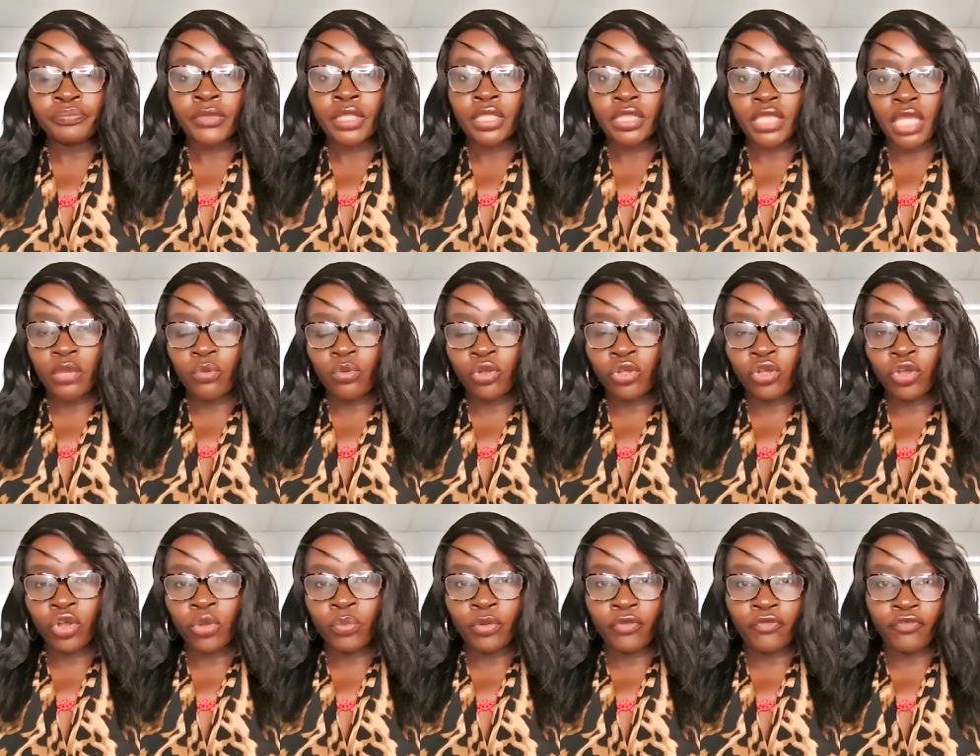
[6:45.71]
they will
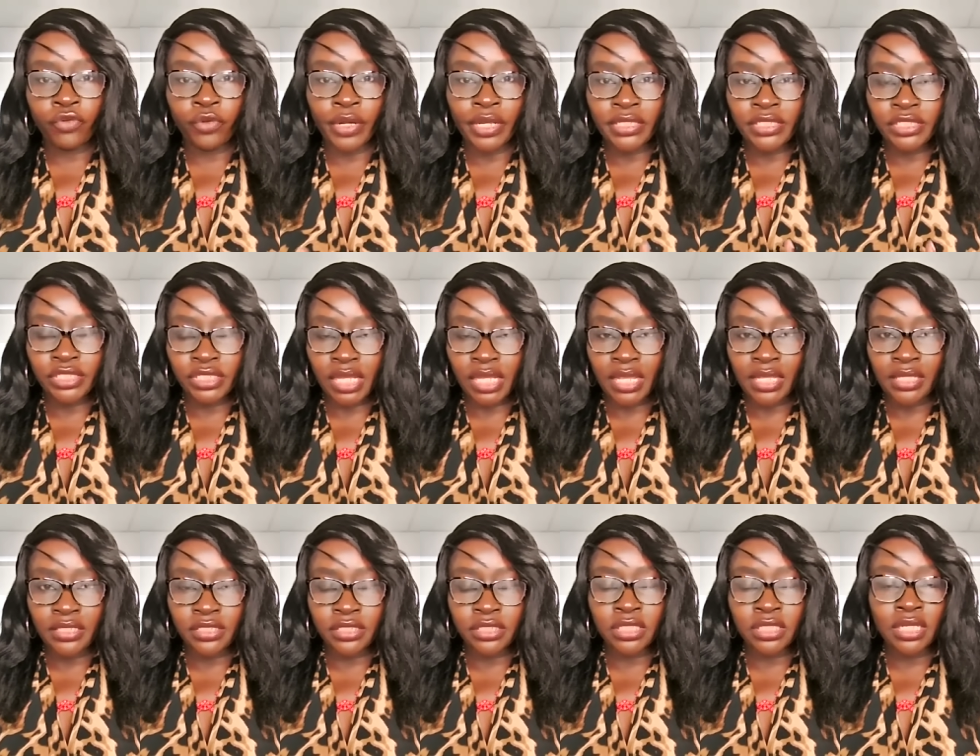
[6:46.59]
go before a
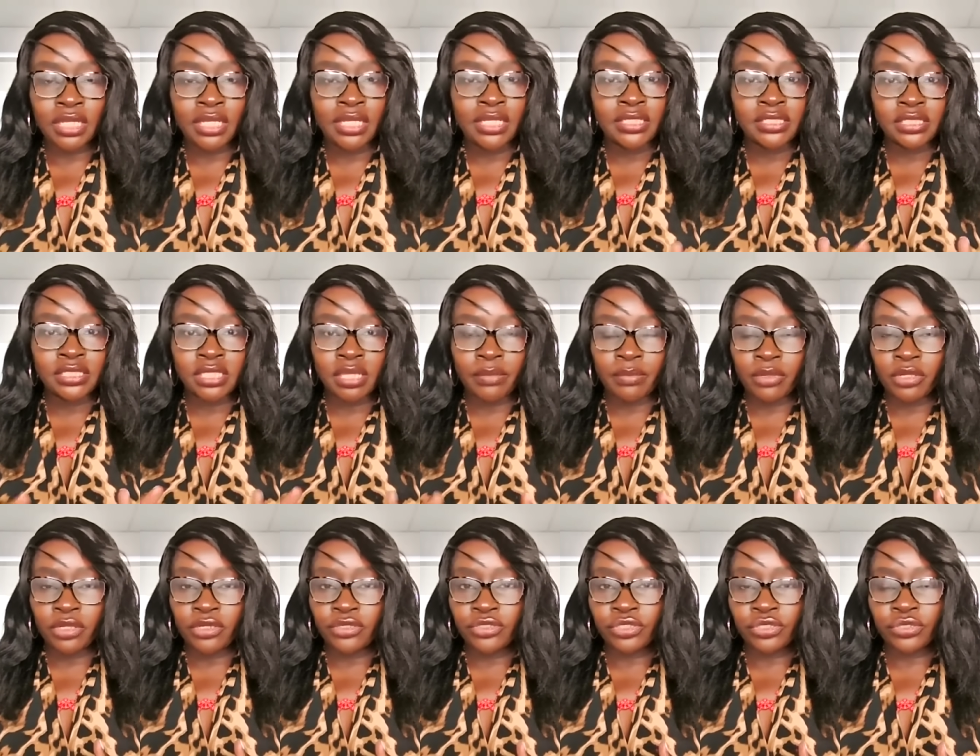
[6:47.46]
judge,
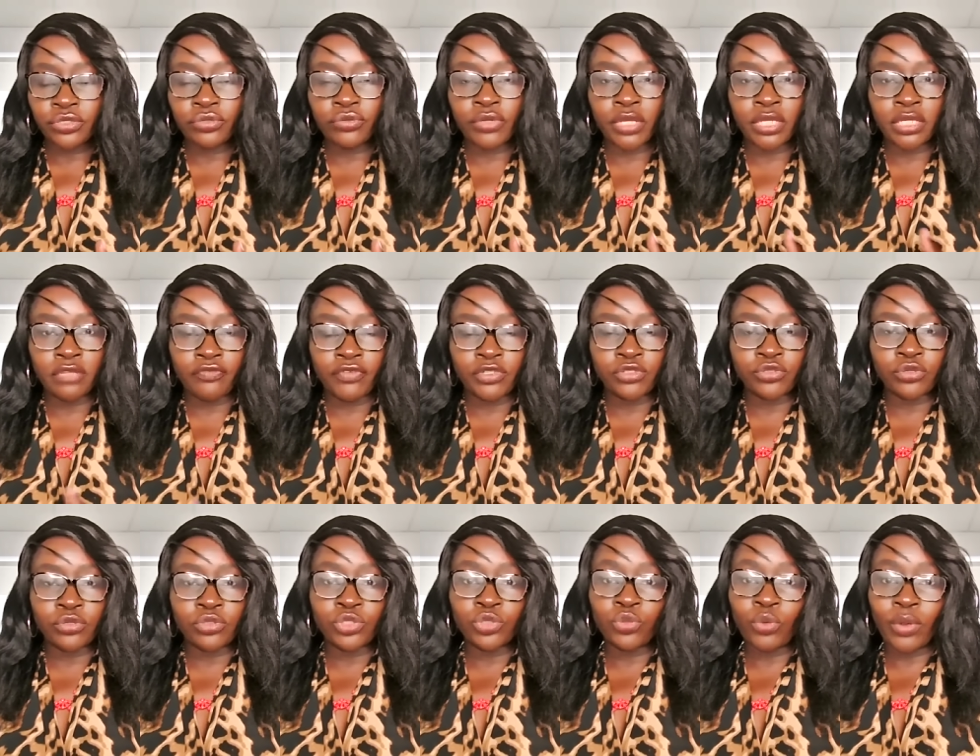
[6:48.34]
similar to
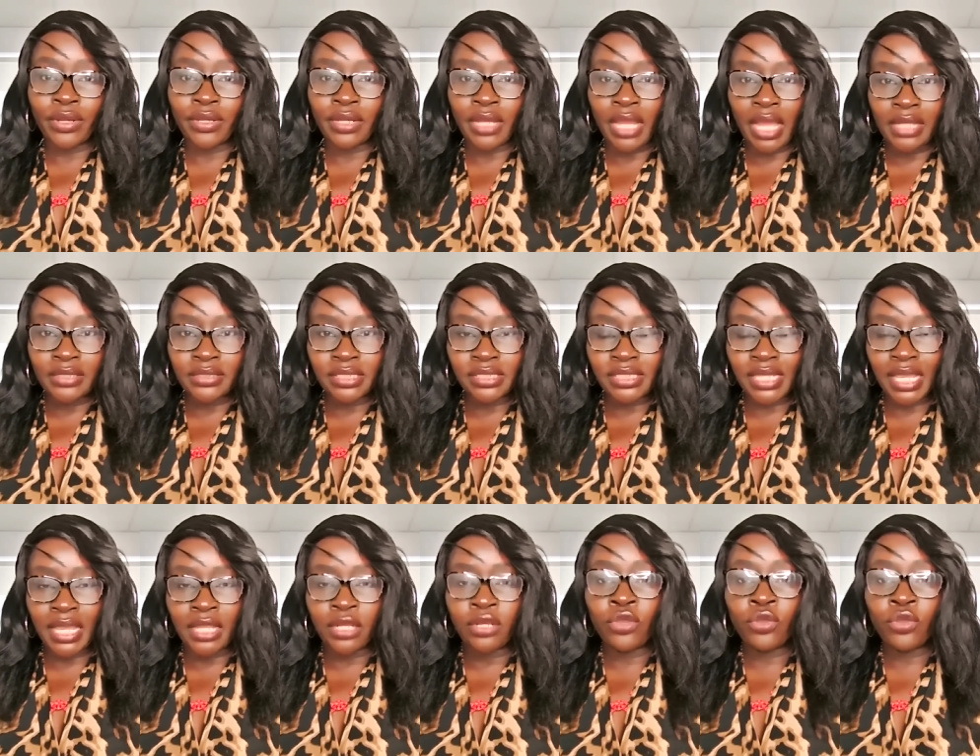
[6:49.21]
individuals who are
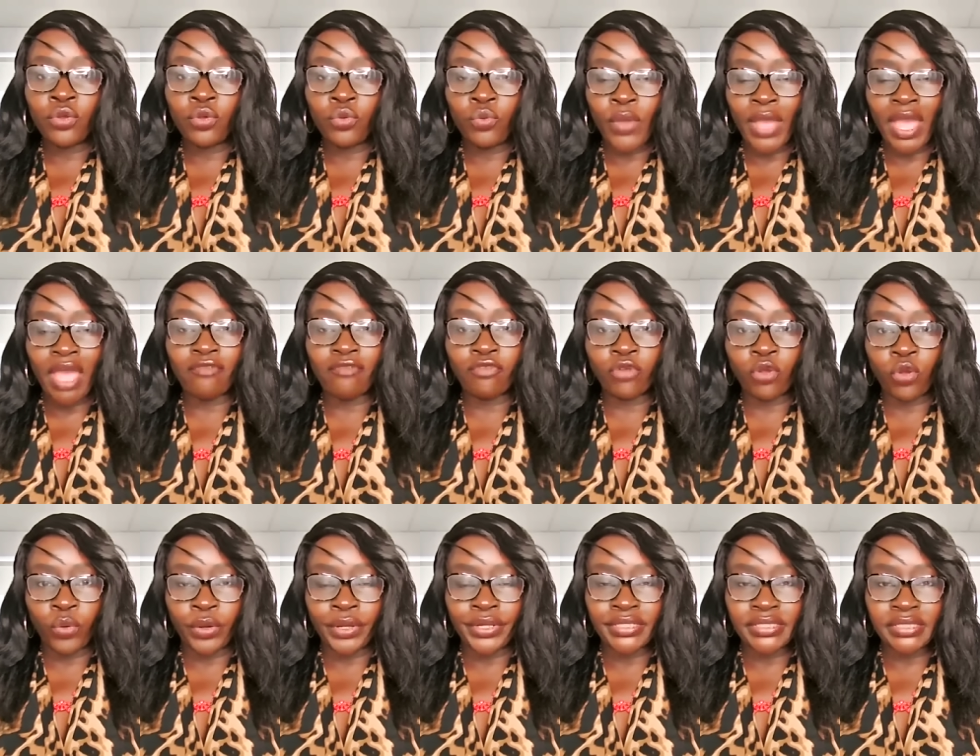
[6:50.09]
non-detained who have
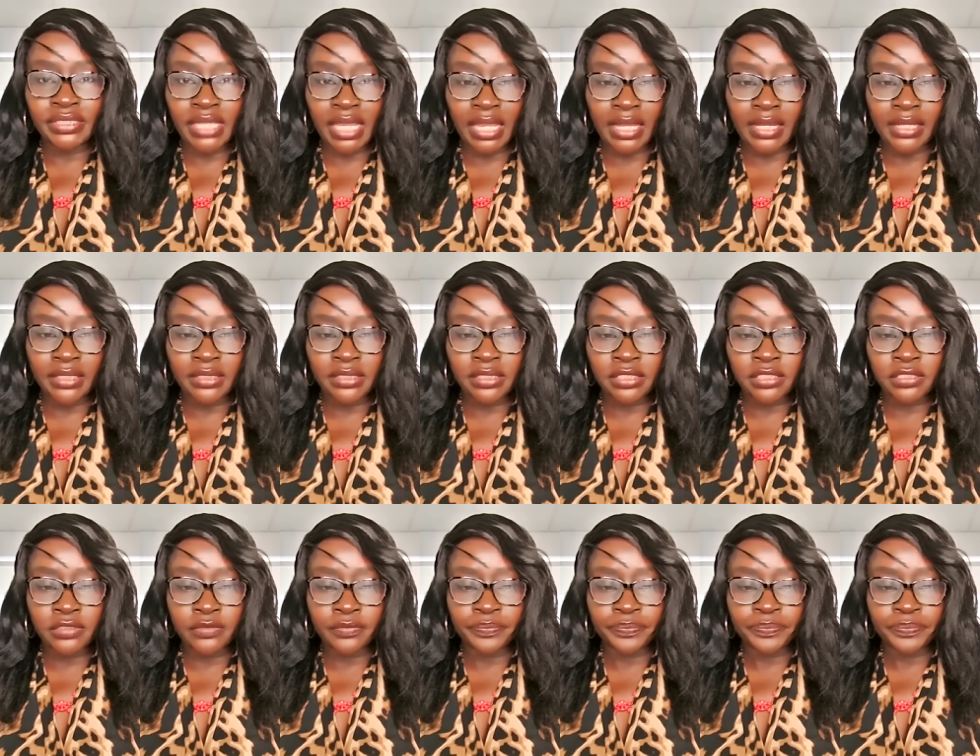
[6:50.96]
court dates.